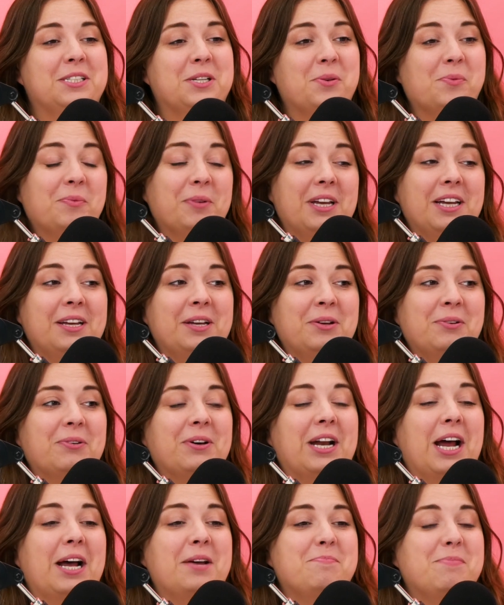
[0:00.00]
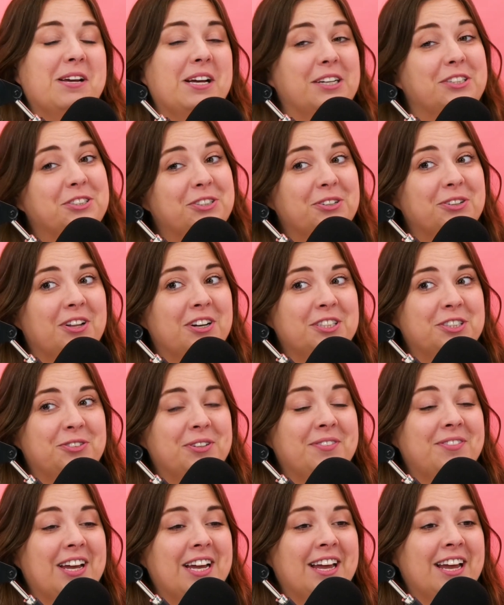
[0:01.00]
To me, when I picture
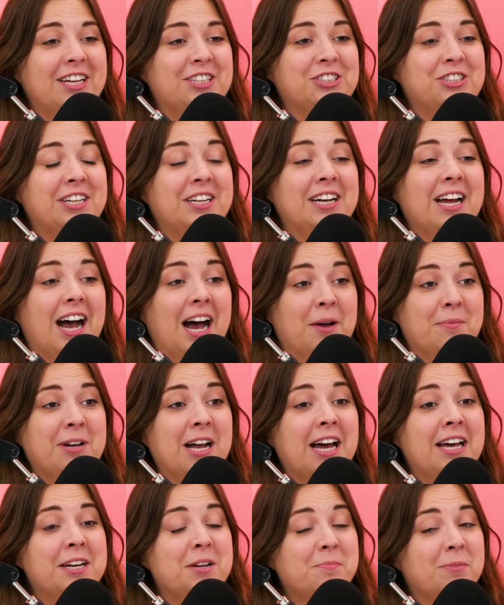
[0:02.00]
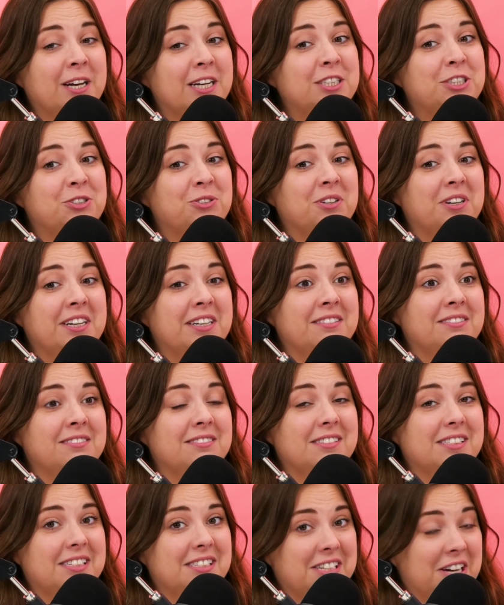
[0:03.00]
luxury vacation, I'm kind of
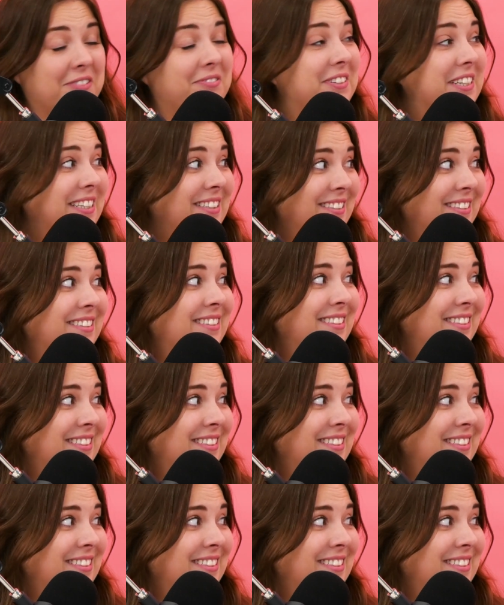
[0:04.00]
picturing stuffy,